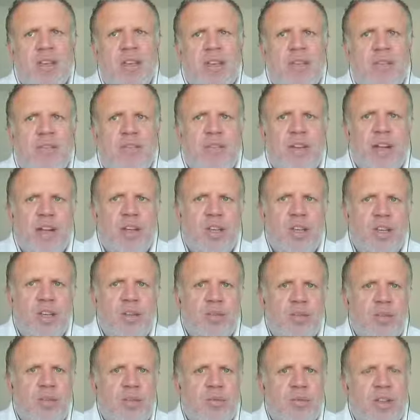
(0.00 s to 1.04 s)
The
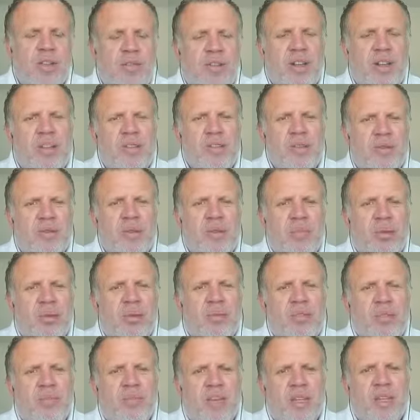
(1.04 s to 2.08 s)
values are
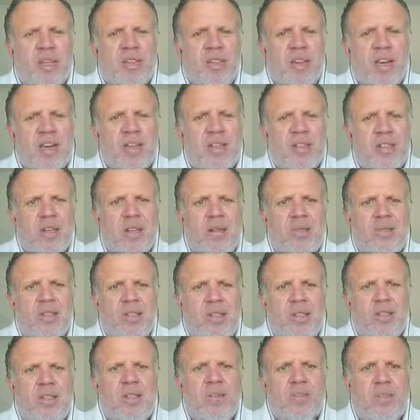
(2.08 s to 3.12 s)
important because that
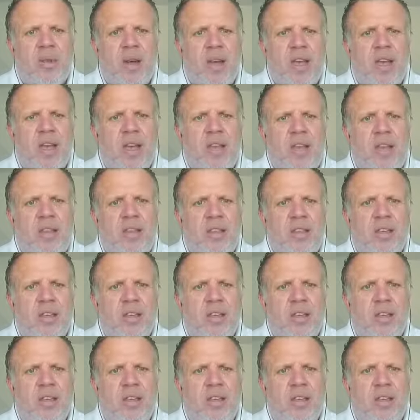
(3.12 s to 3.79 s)
establishes the way